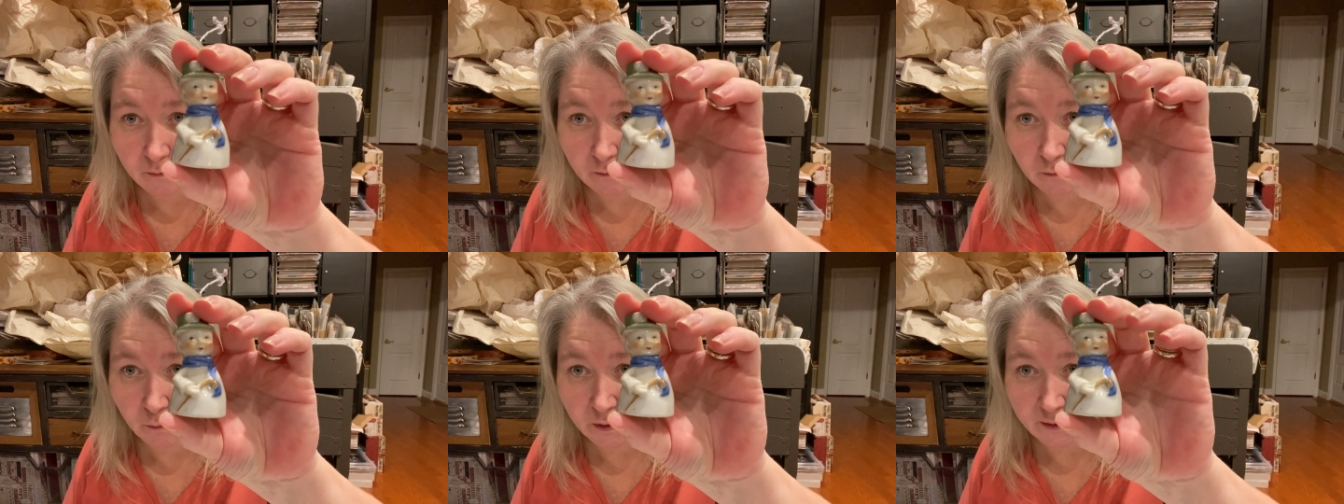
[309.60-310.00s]

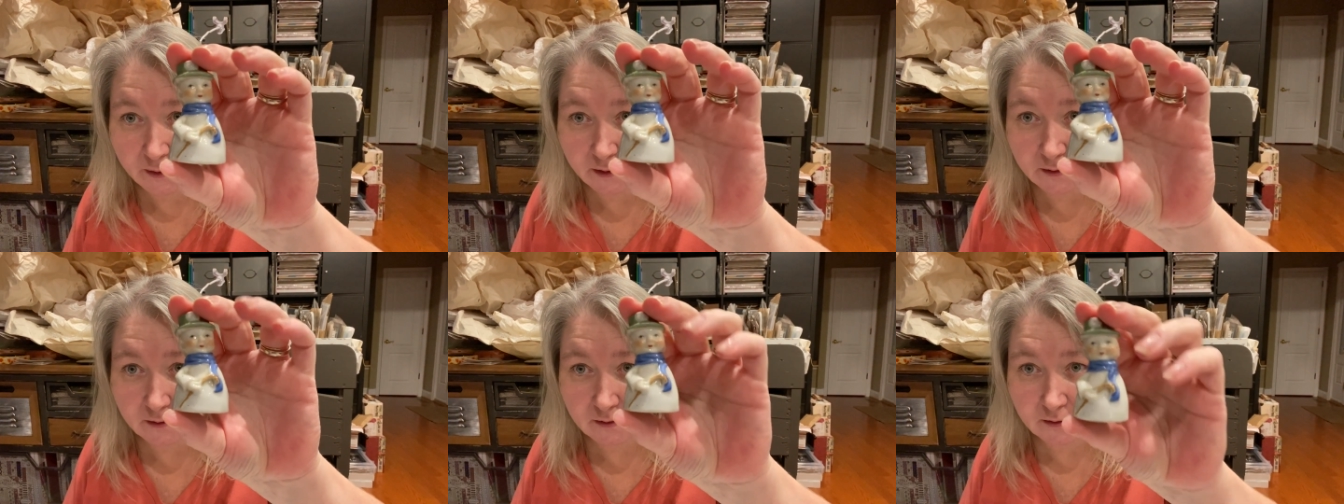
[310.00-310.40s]
with
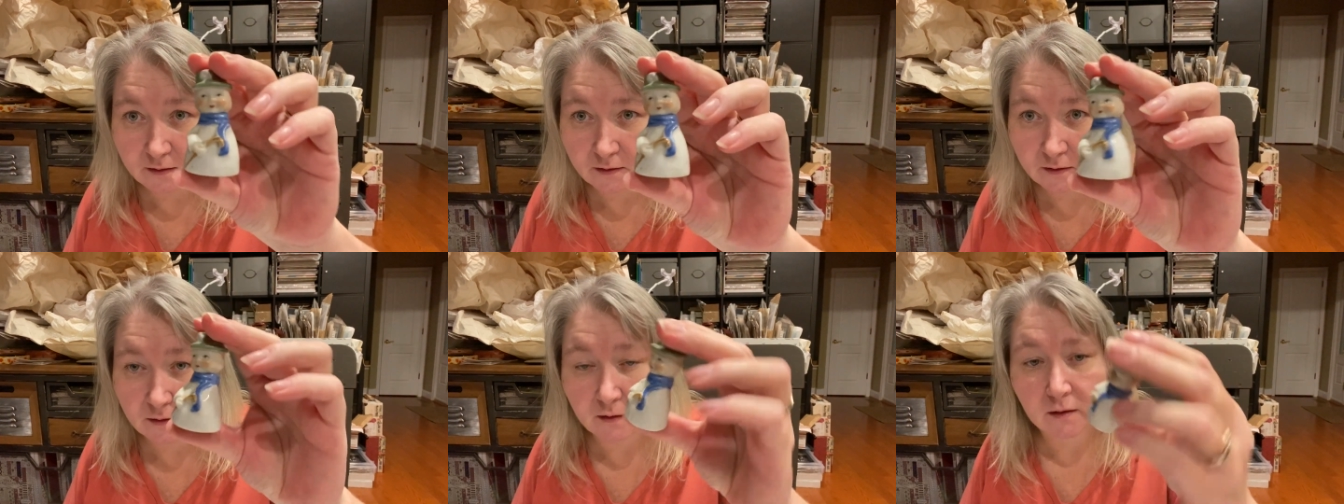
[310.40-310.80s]
his
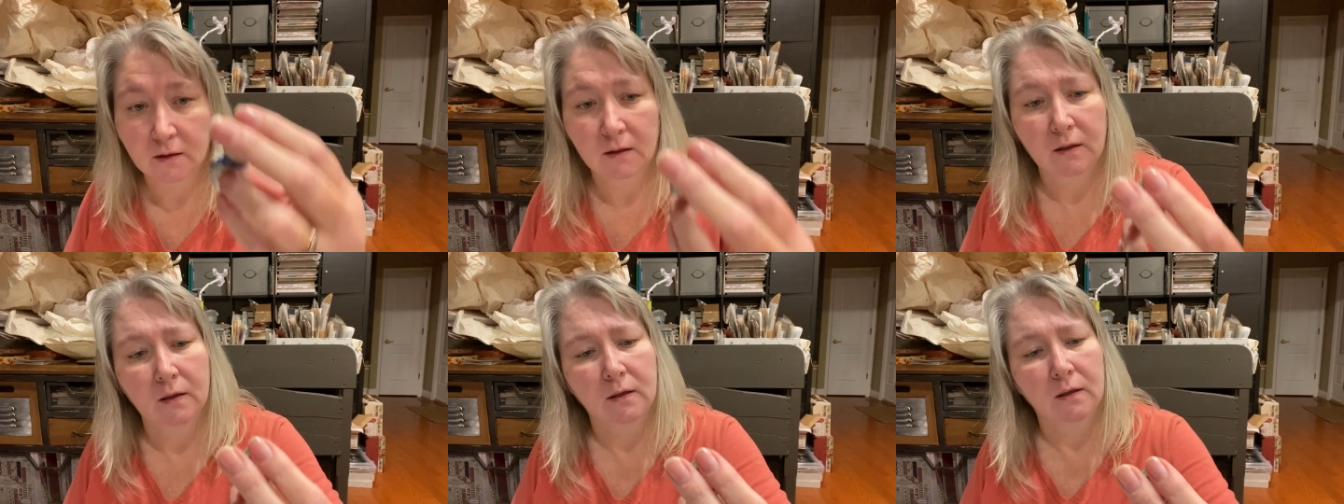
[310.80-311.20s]

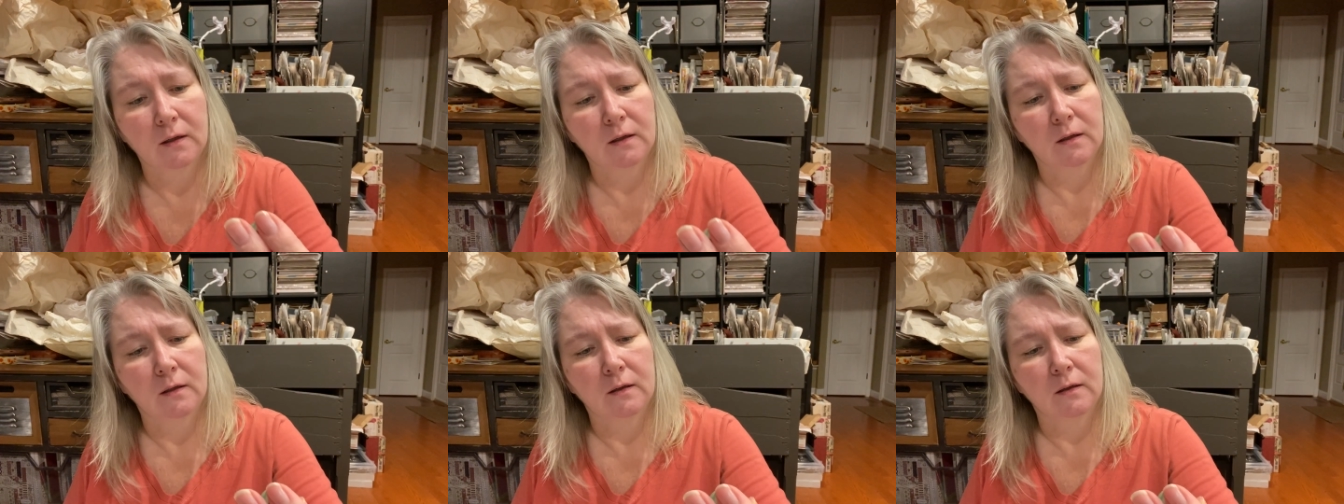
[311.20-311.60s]

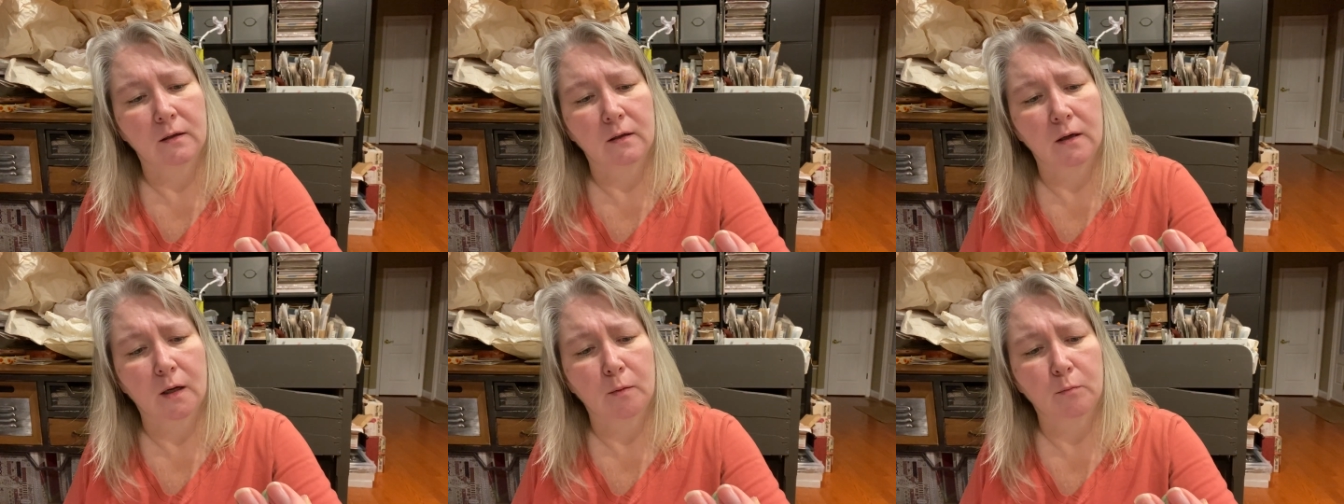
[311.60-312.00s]

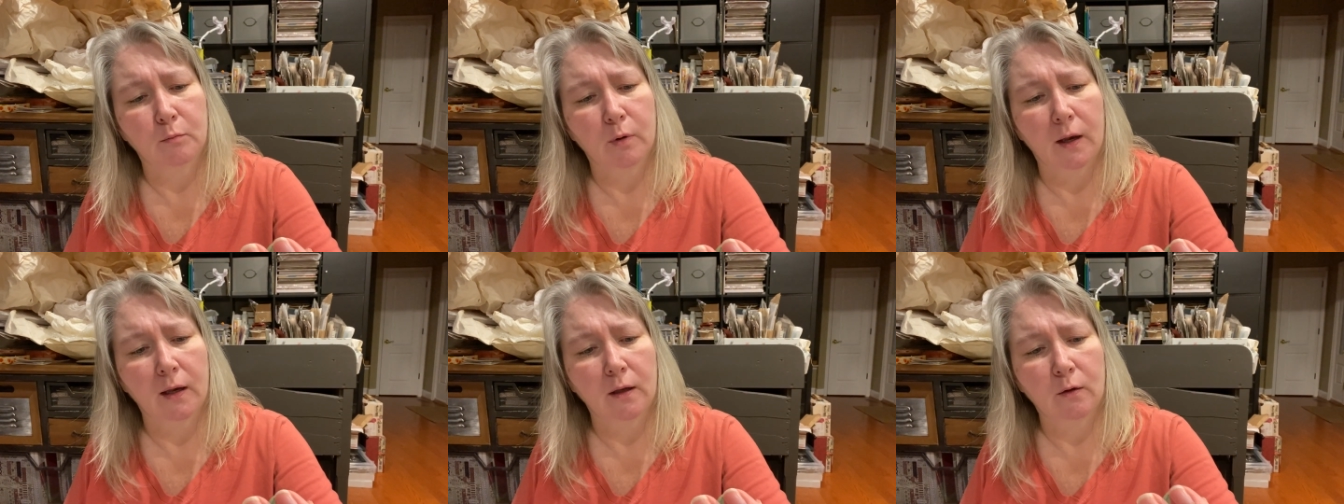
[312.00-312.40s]

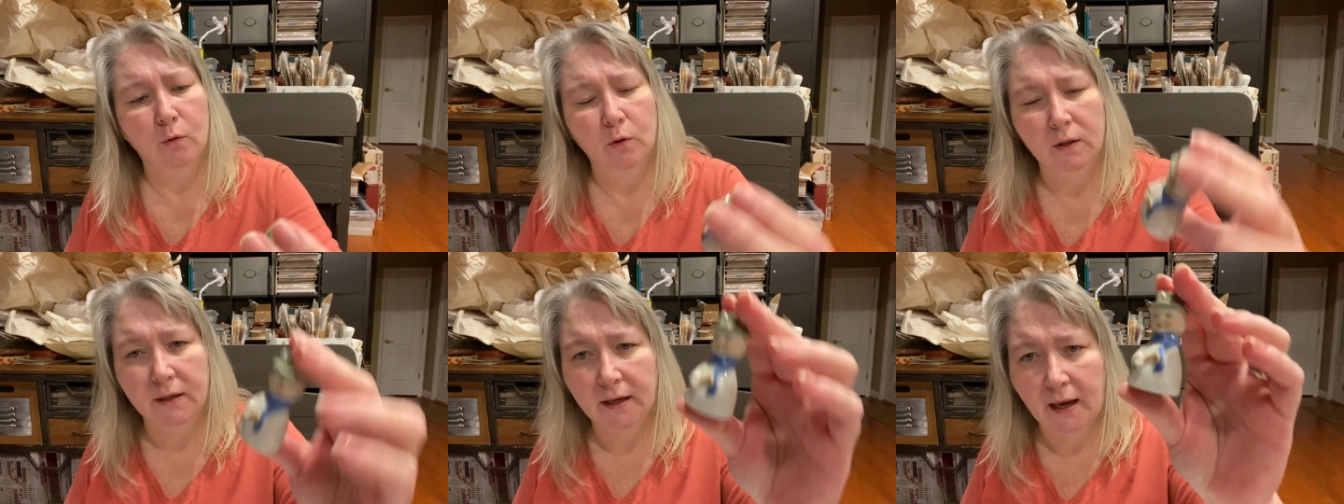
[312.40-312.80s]
umbrella
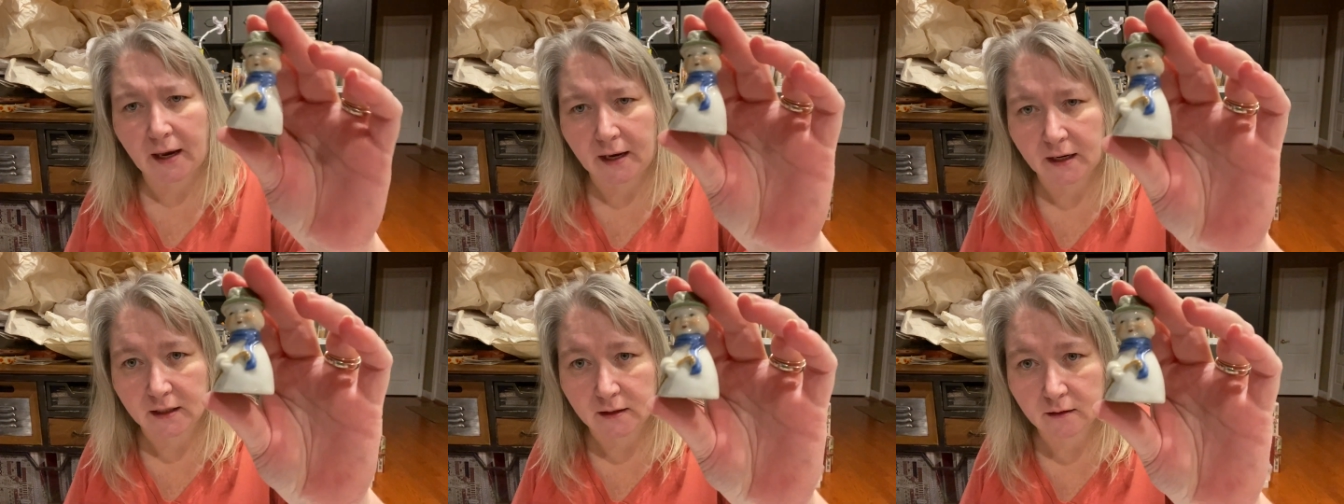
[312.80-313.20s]
or
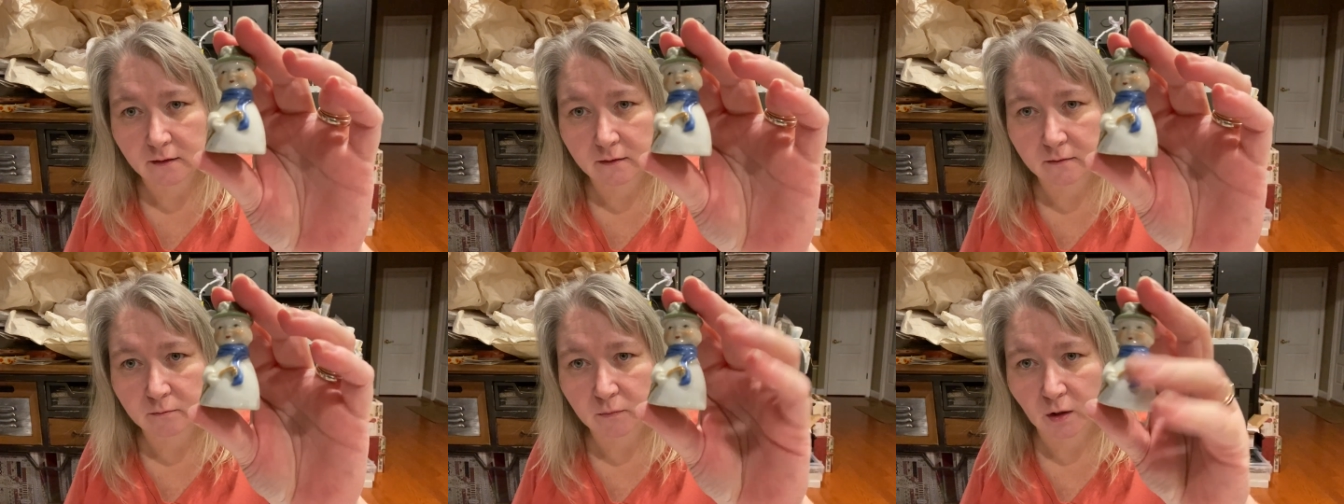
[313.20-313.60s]
cane,
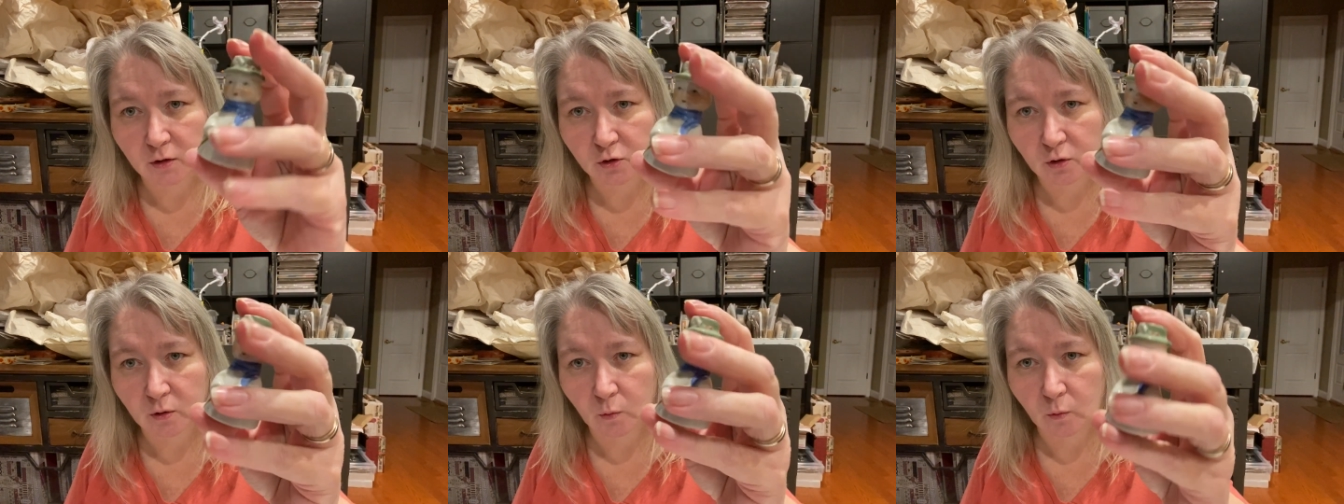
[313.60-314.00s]
not
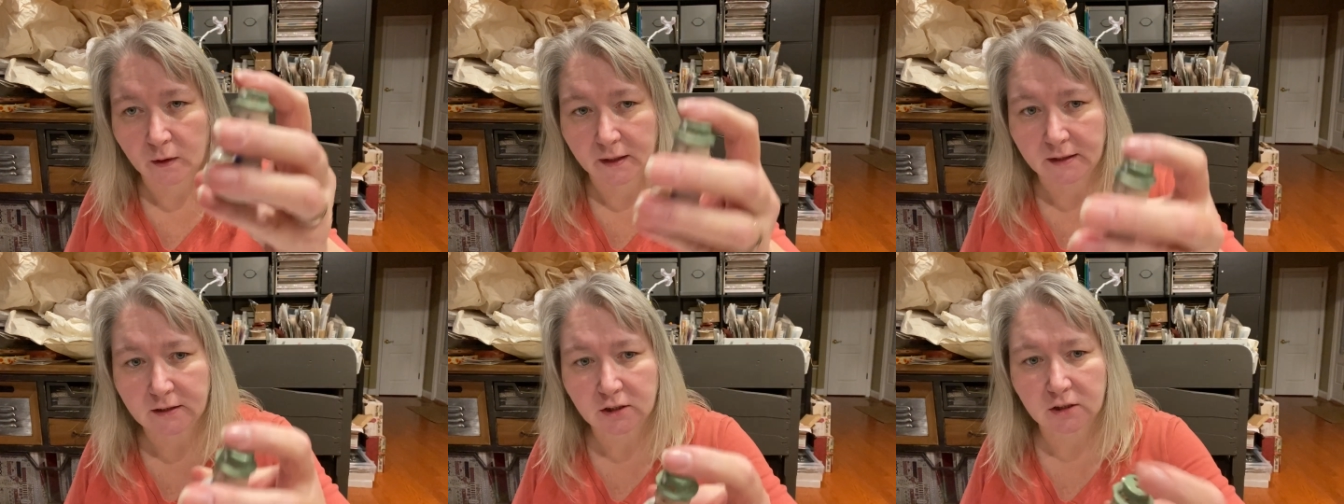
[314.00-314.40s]
sure
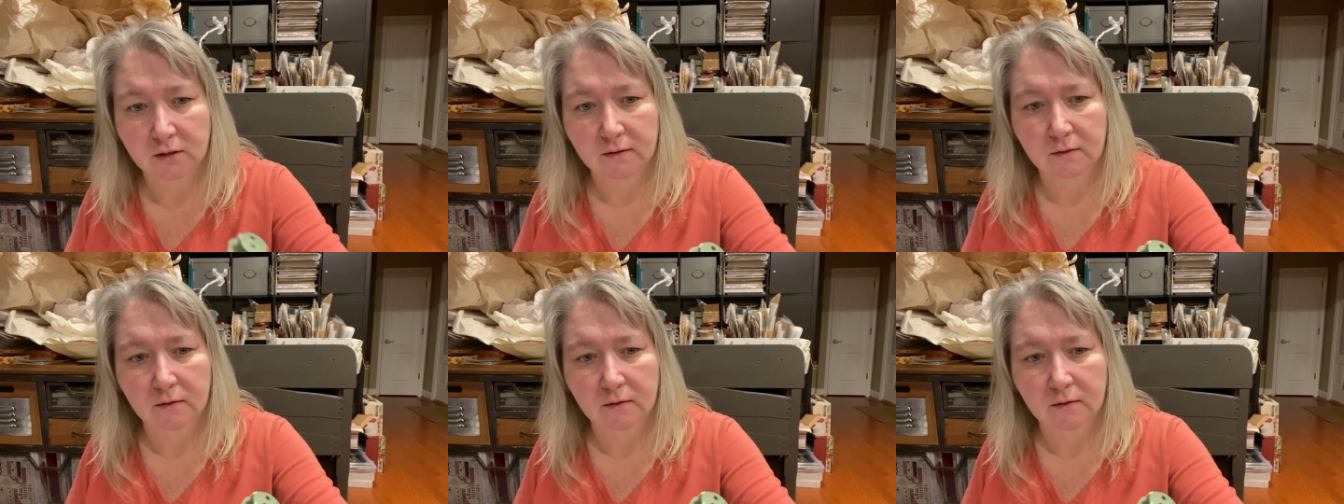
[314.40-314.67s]
which,